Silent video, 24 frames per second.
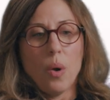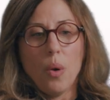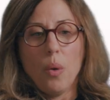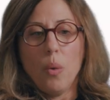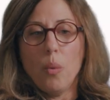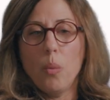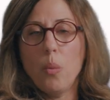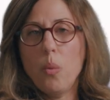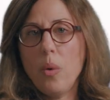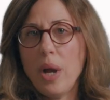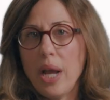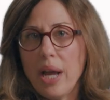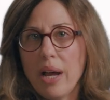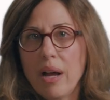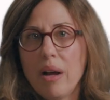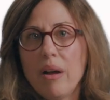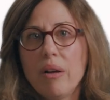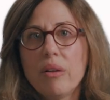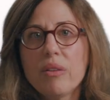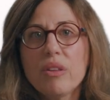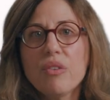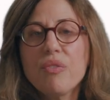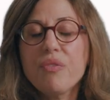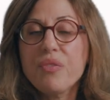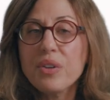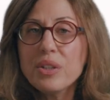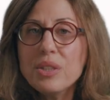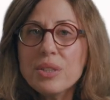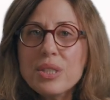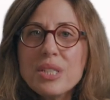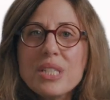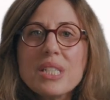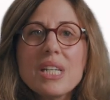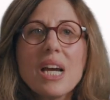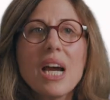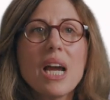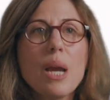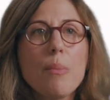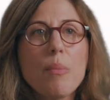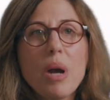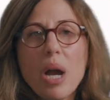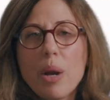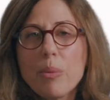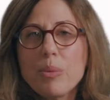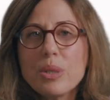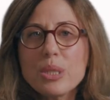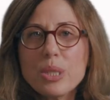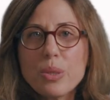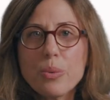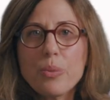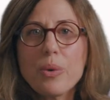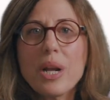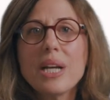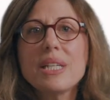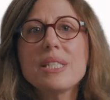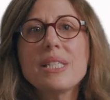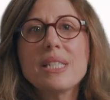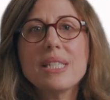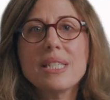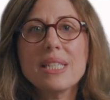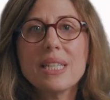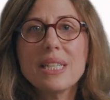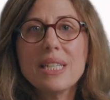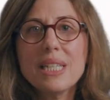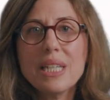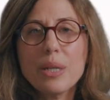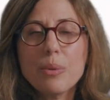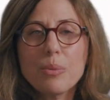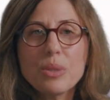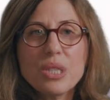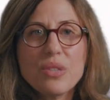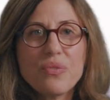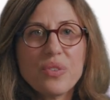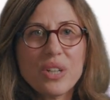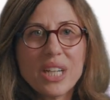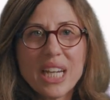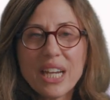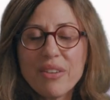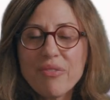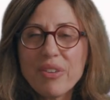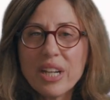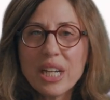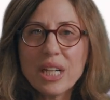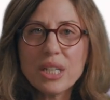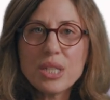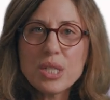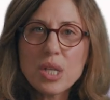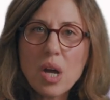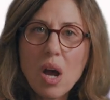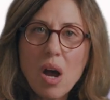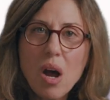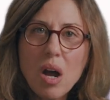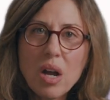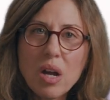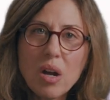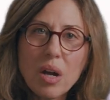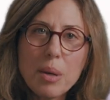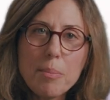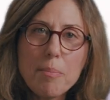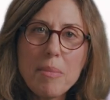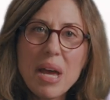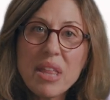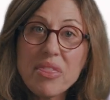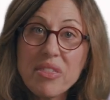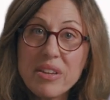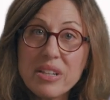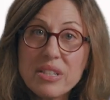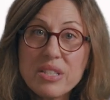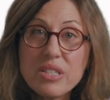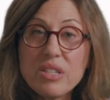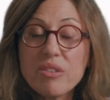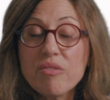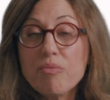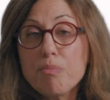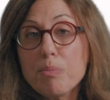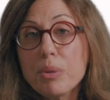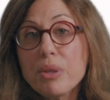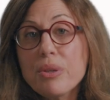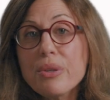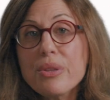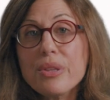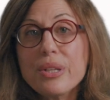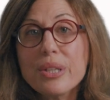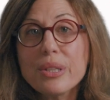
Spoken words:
Well, the first time I was arrested, it was for giving a talk on methods of birth